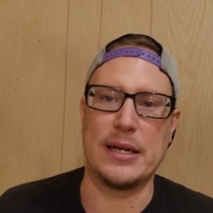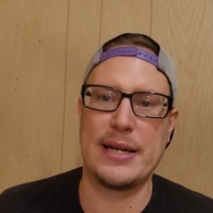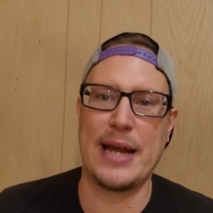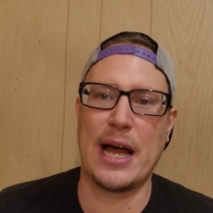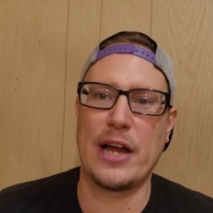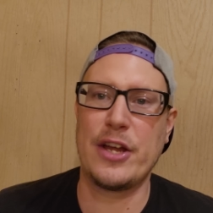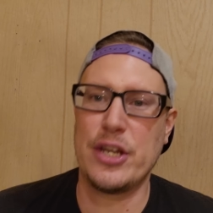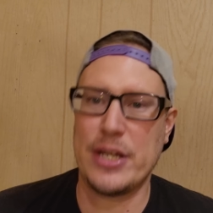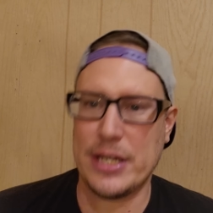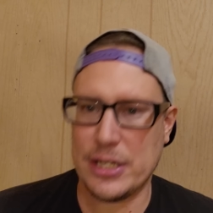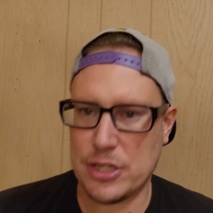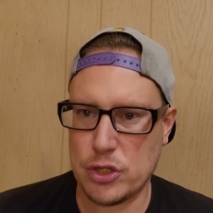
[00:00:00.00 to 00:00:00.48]
Now
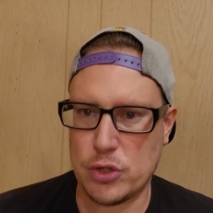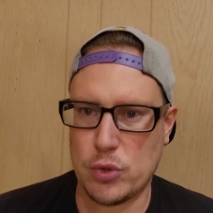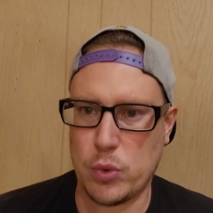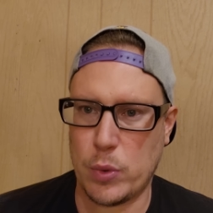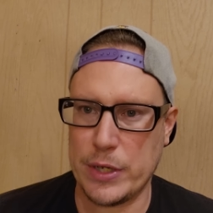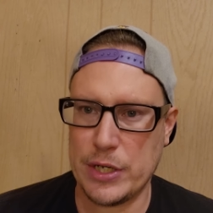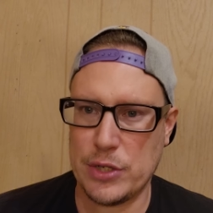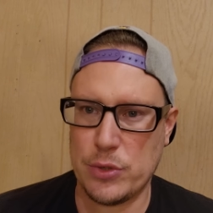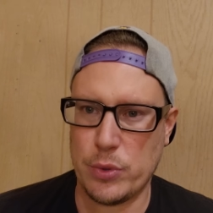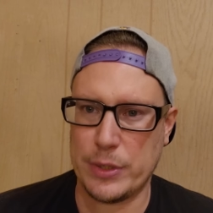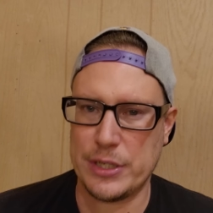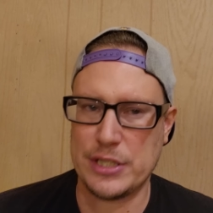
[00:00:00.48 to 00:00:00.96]
you get to
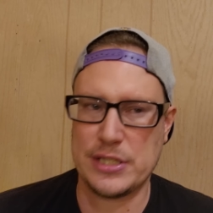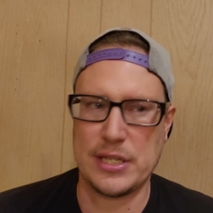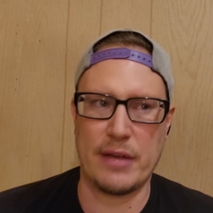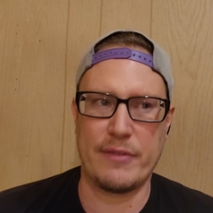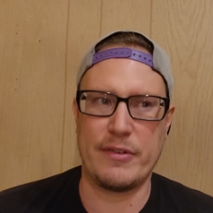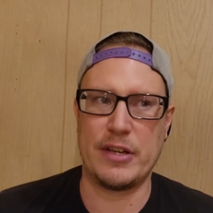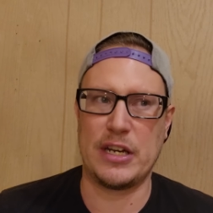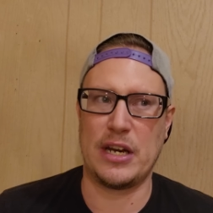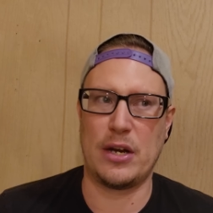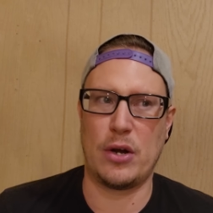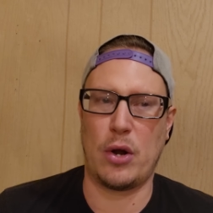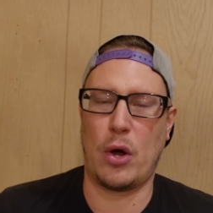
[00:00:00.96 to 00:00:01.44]

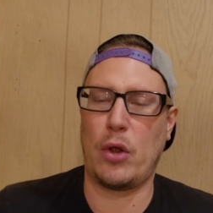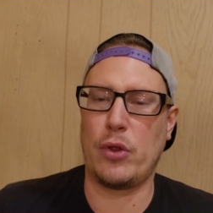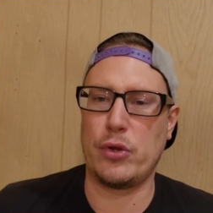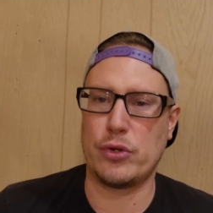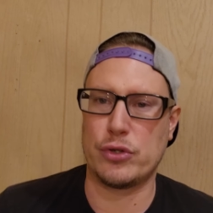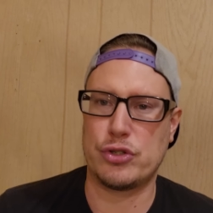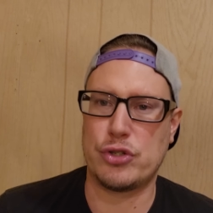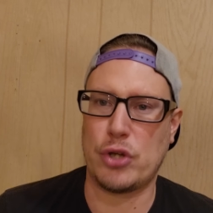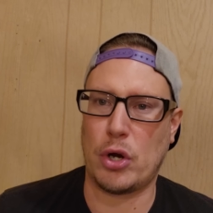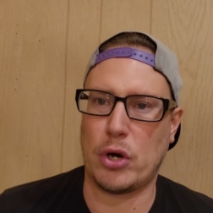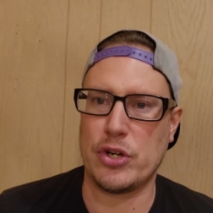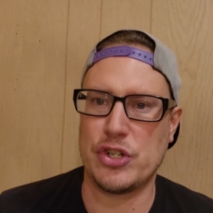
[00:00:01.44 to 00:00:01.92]
2027 and all
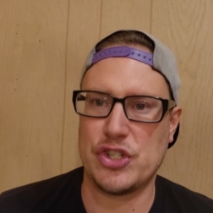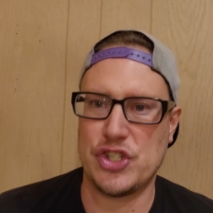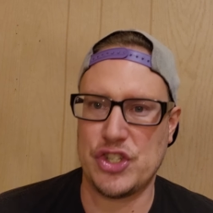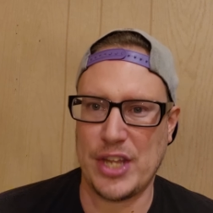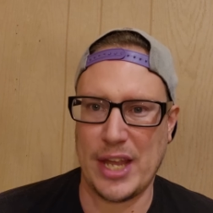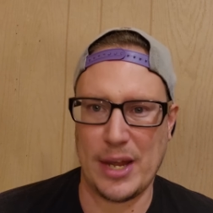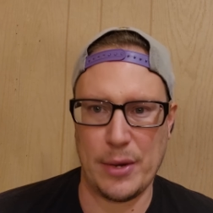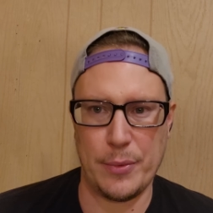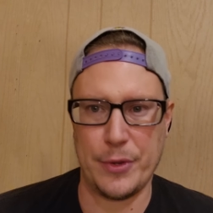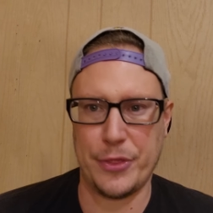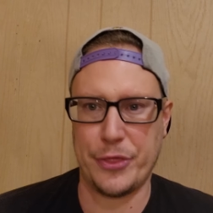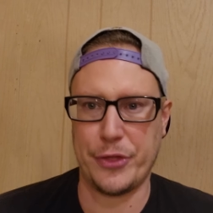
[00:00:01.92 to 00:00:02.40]
those stars
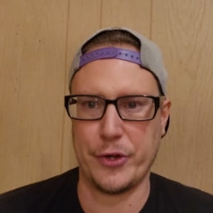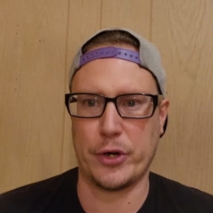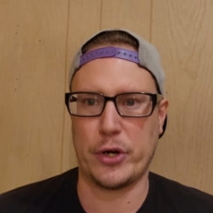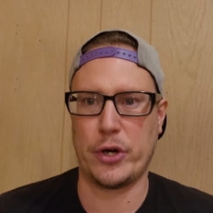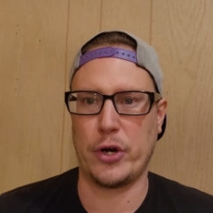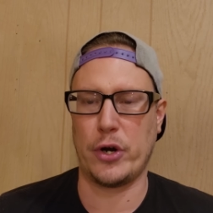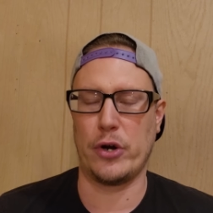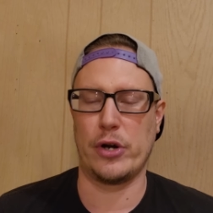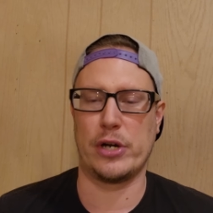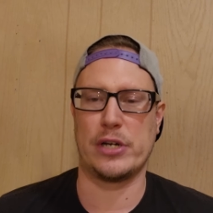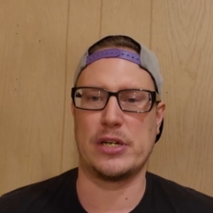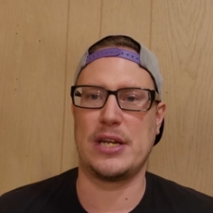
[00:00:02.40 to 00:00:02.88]
stay with their
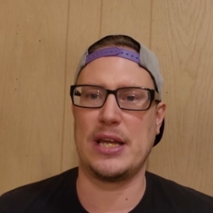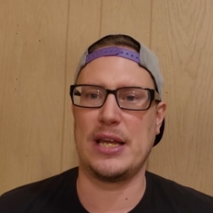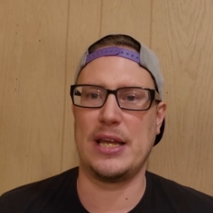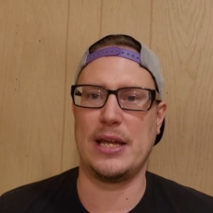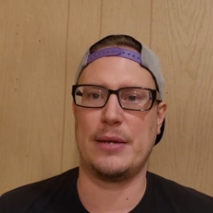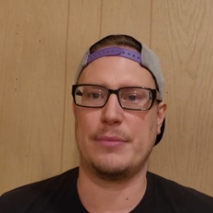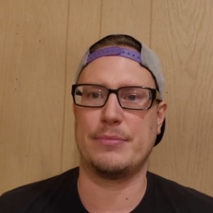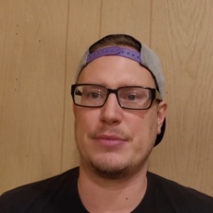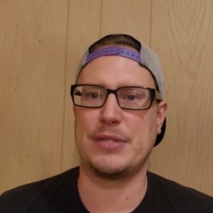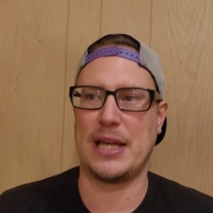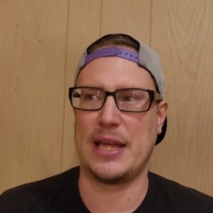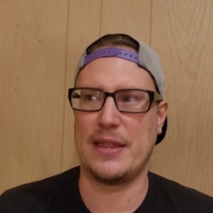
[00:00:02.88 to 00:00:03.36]
current
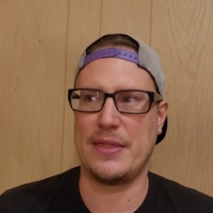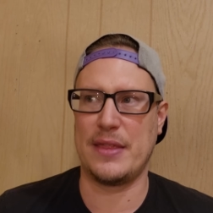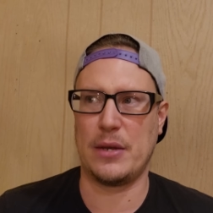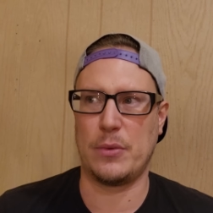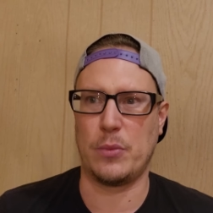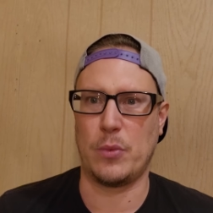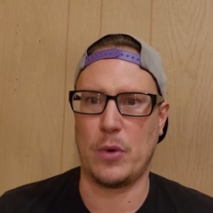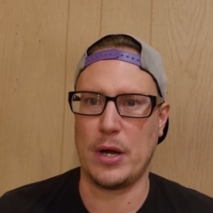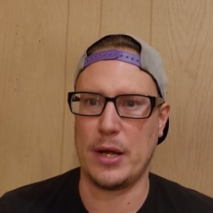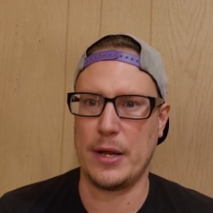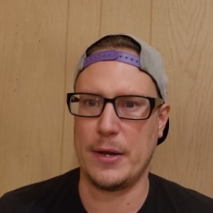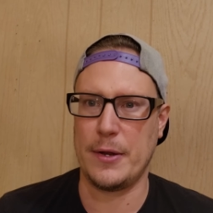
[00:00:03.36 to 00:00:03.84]
teams, and
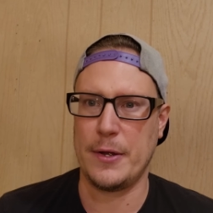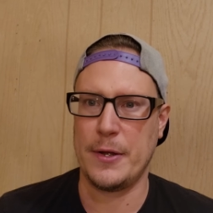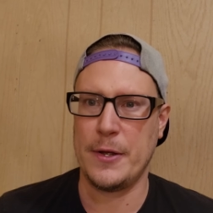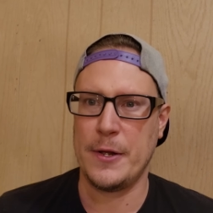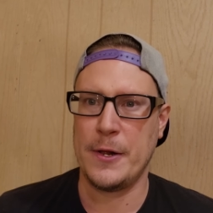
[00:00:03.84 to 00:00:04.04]
then what?